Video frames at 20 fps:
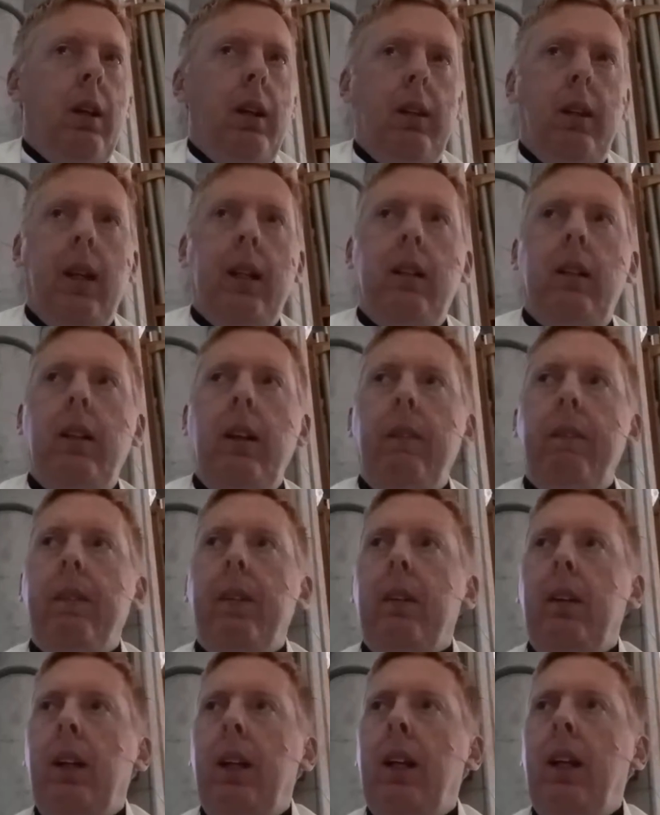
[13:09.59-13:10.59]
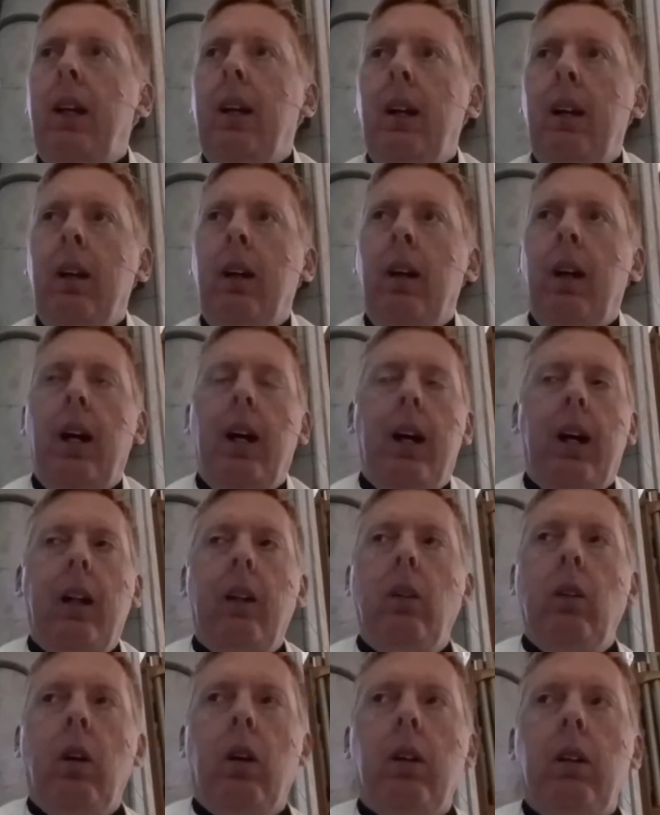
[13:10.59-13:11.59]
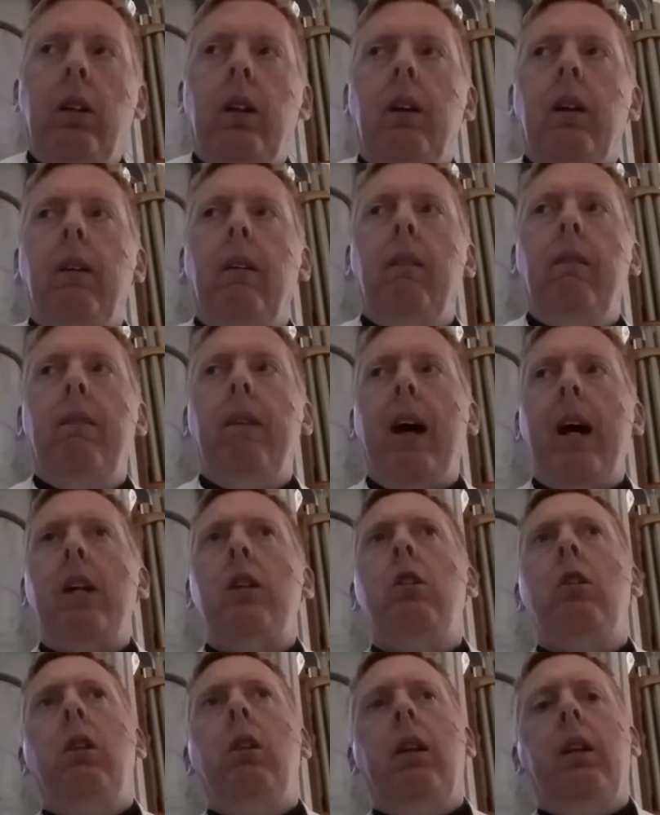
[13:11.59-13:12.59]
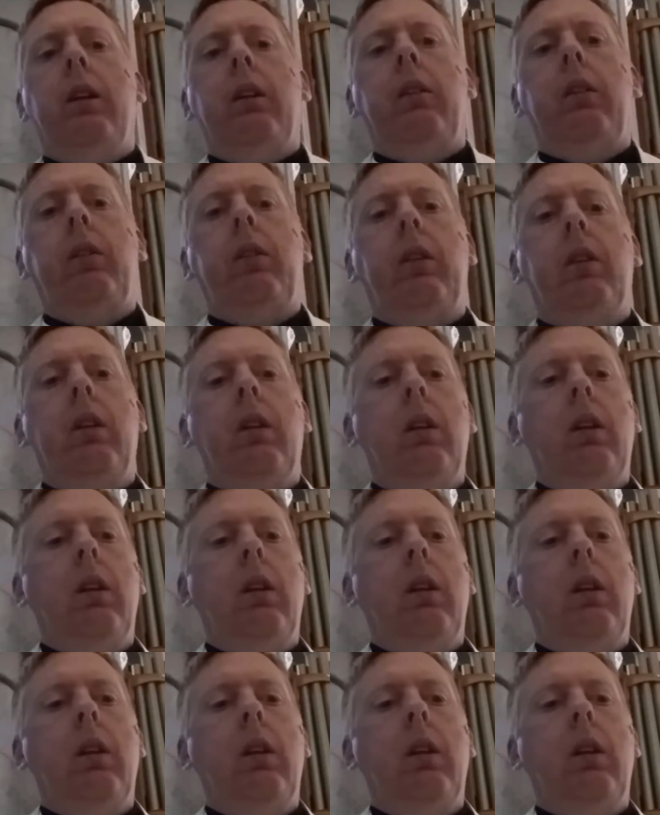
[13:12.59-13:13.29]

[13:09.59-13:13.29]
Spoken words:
And they definitely are not valueless.